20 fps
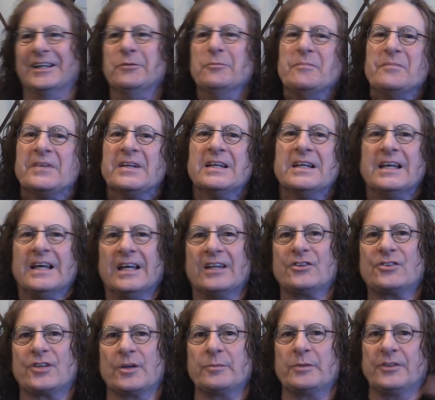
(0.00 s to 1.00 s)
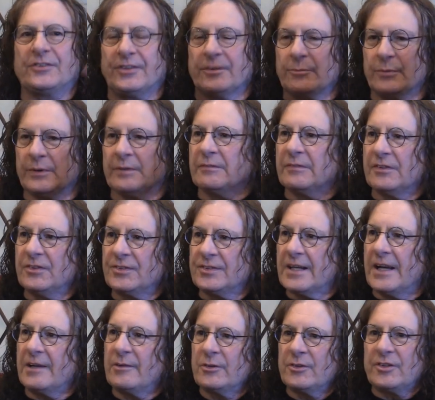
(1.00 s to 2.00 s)
yeah. And somebody said, well, "This
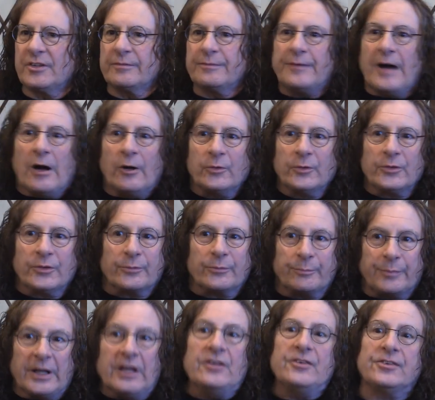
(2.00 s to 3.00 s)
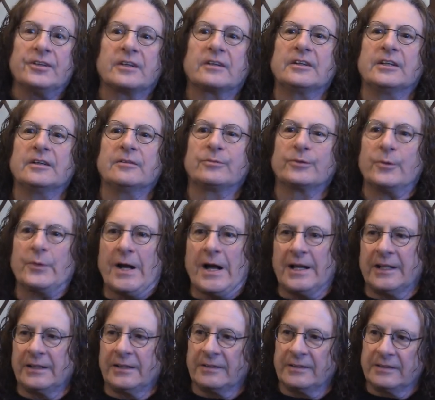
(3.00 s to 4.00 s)
guy was the founder, basically, of Rhode
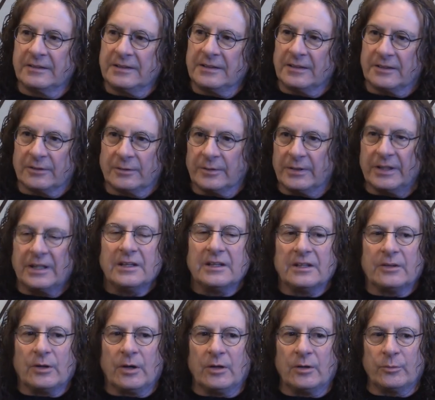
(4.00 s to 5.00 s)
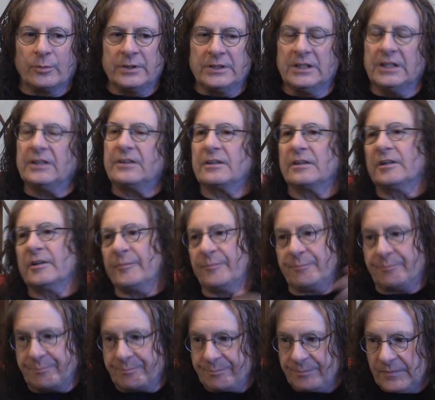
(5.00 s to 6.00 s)
Island. You know, uh, we need to."
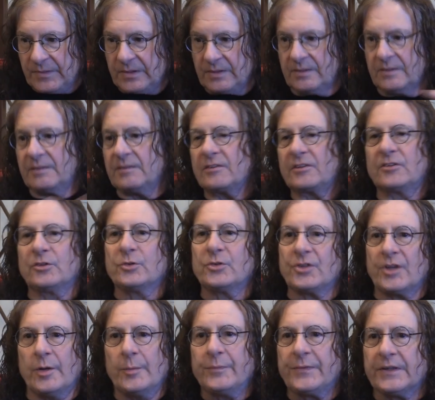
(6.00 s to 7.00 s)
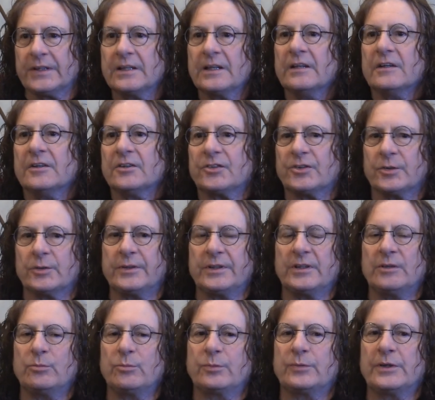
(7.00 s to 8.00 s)
do something. So
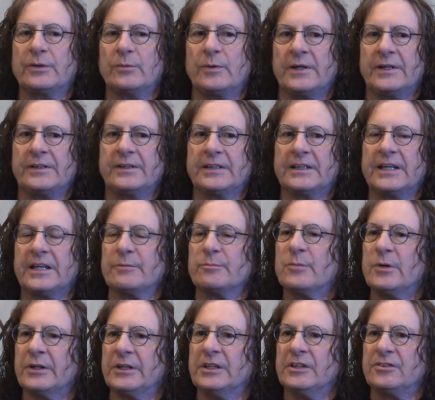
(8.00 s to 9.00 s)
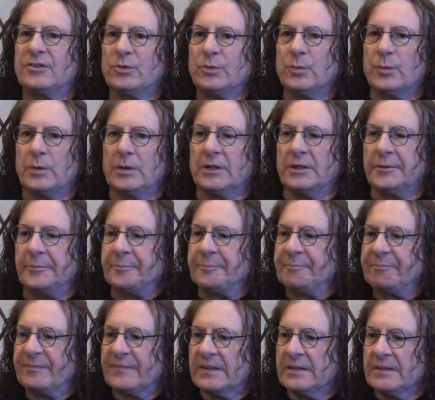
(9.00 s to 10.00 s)
they they wanted to get money to
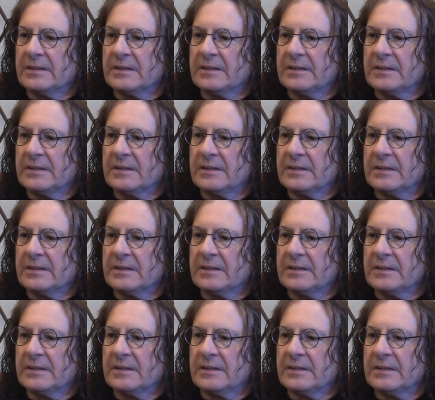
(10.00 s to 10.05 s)
um,